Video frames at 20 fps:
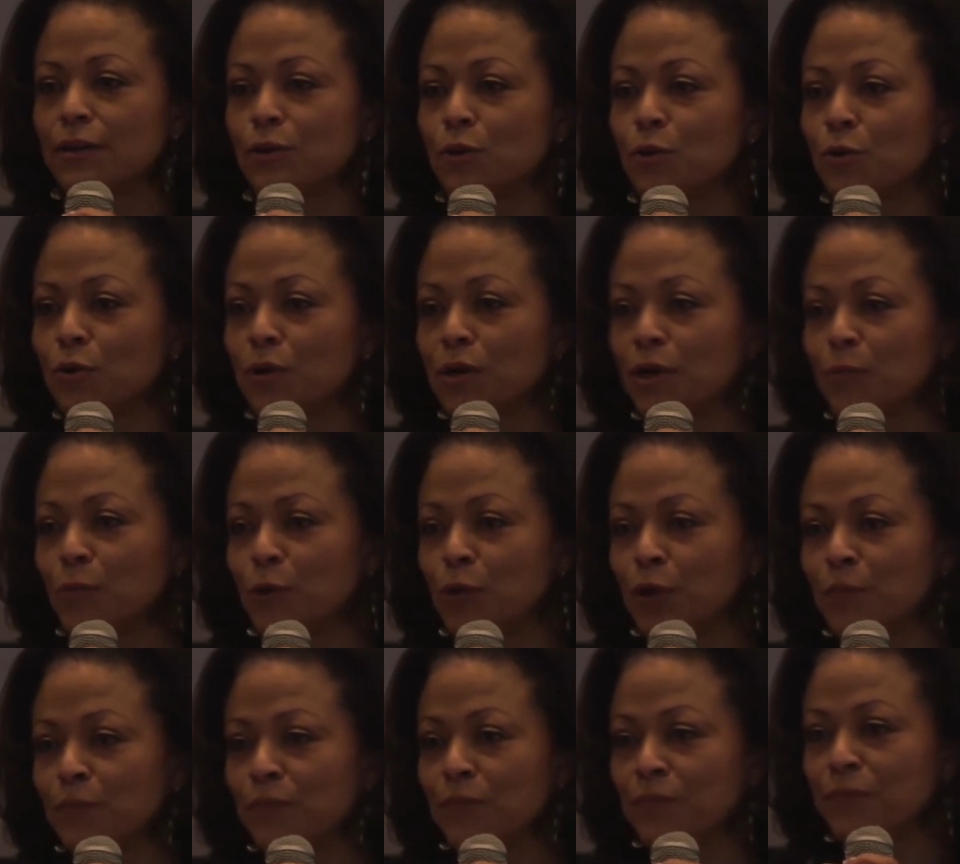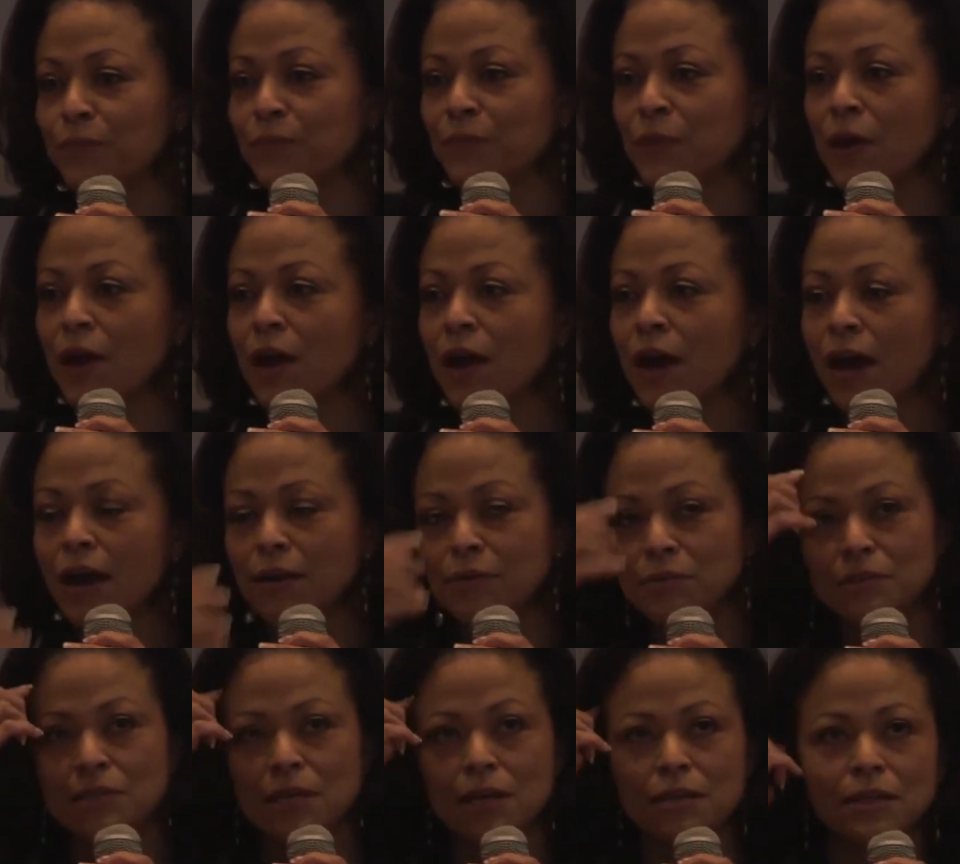ignore anymore. I
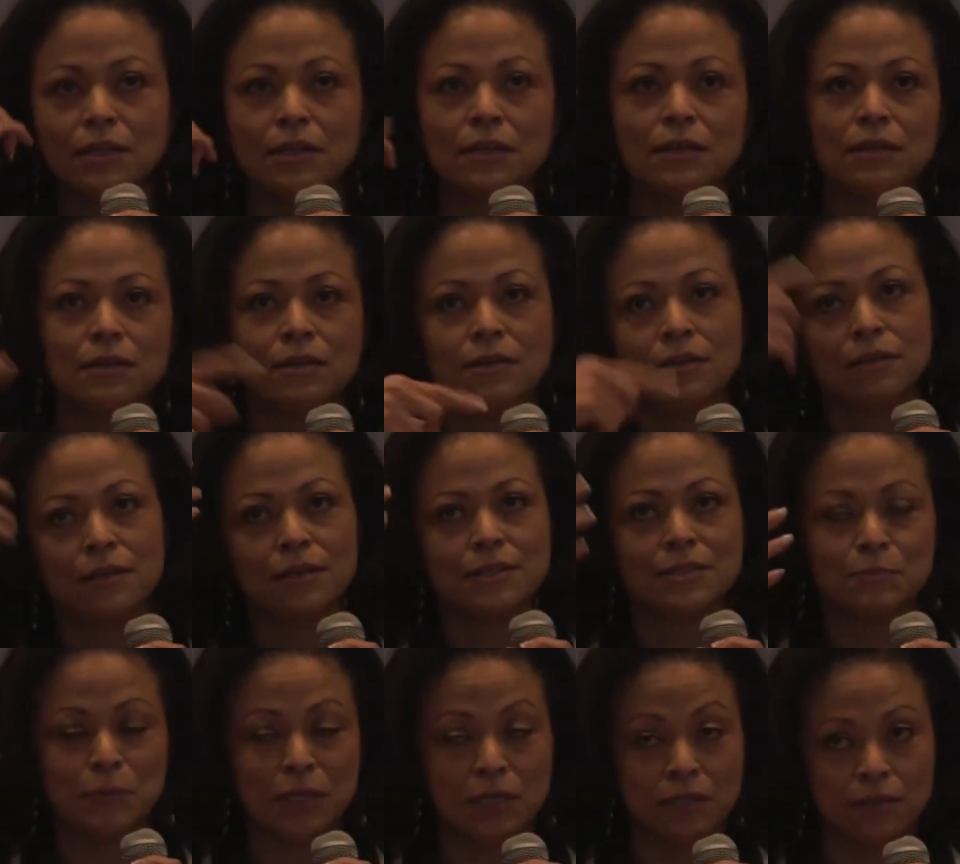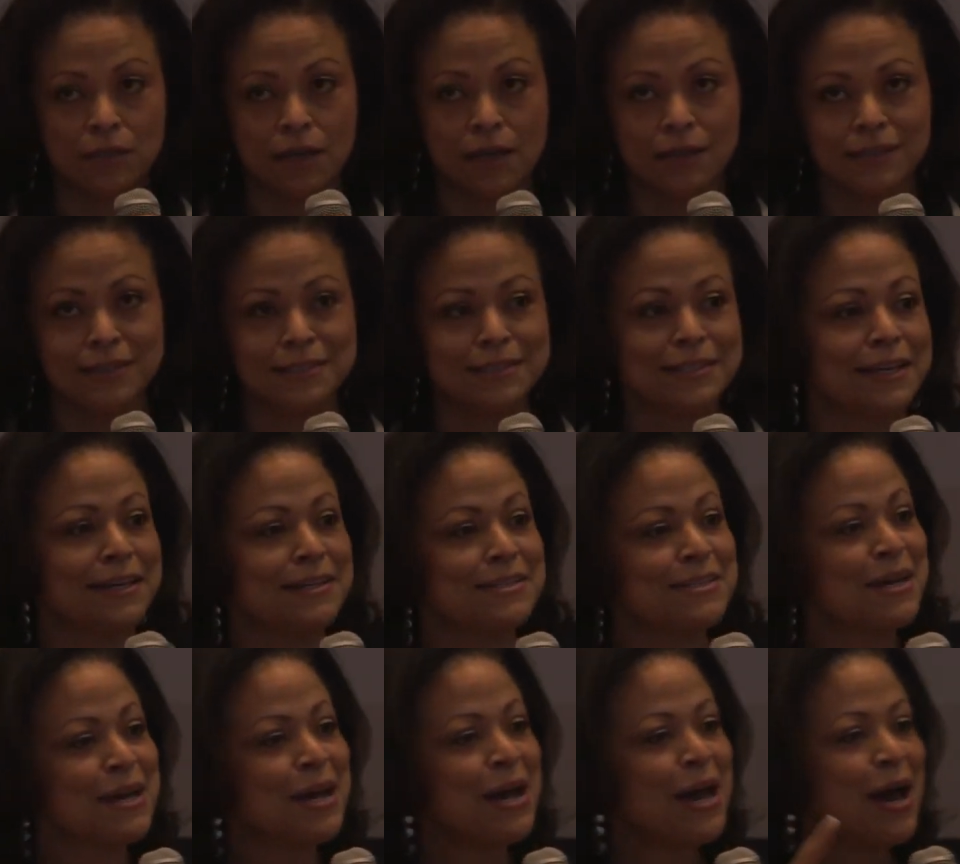speak a lot these
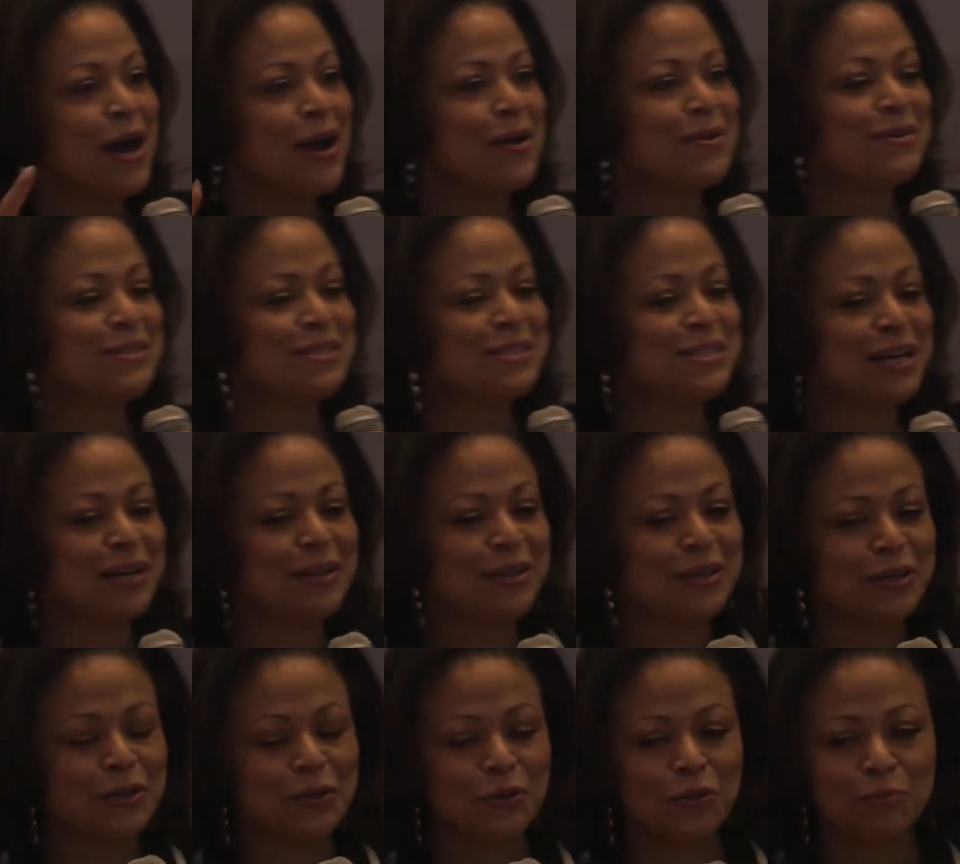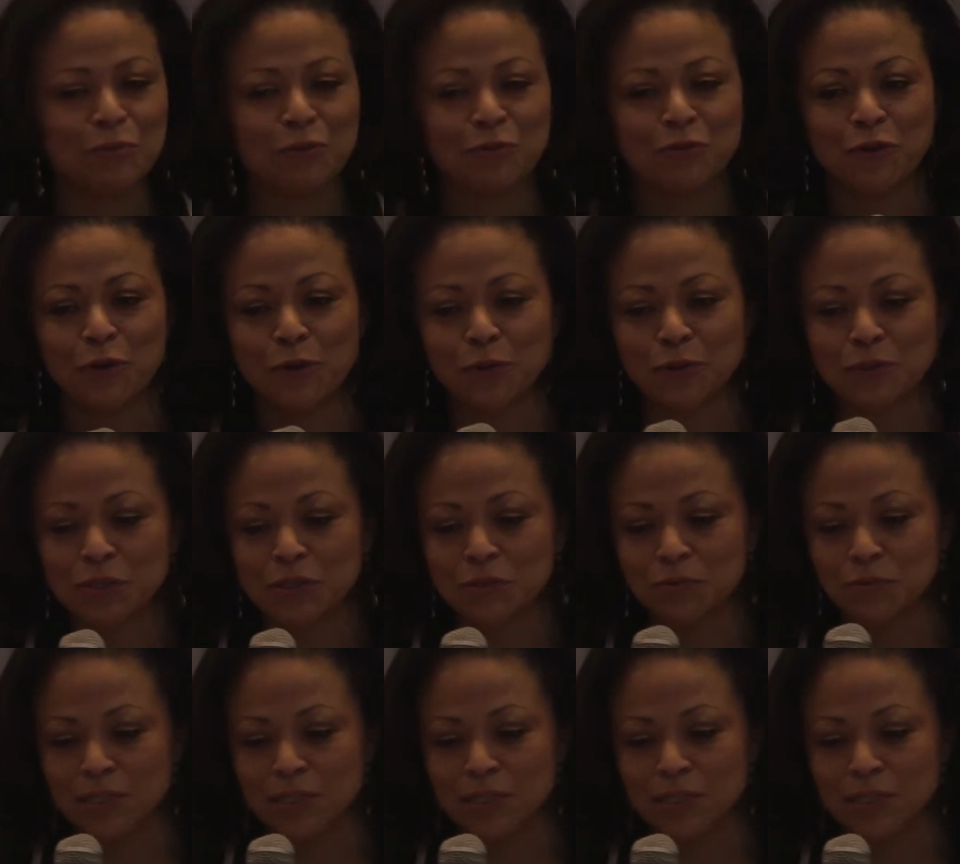days. I was telling a group of folks